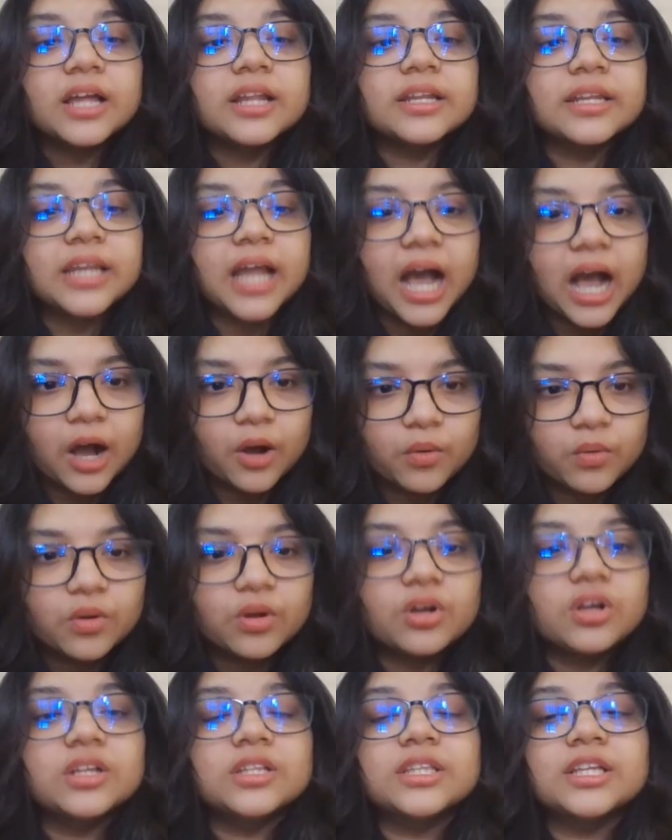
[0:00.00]
Now,
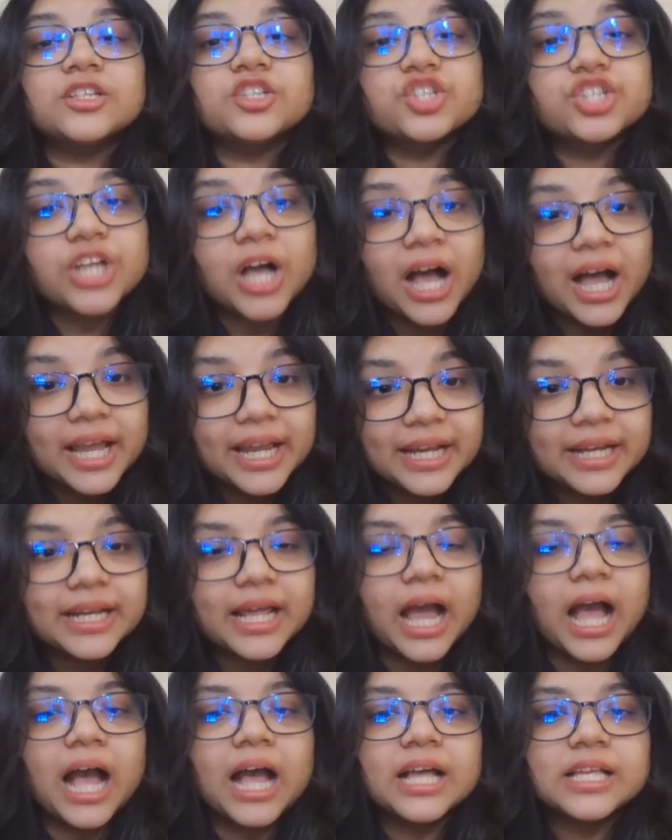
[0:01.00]
the child
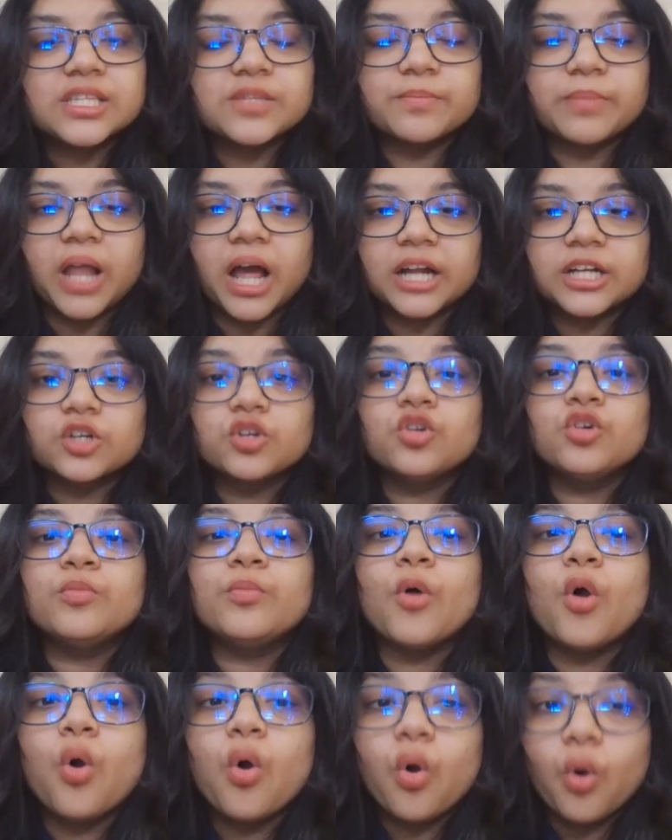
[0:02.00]
has blood
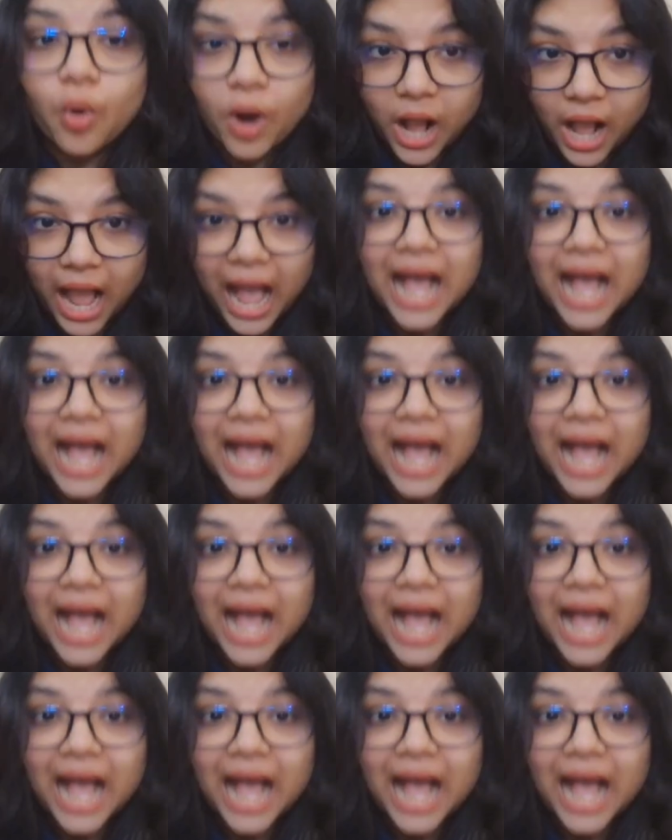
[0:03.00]
group O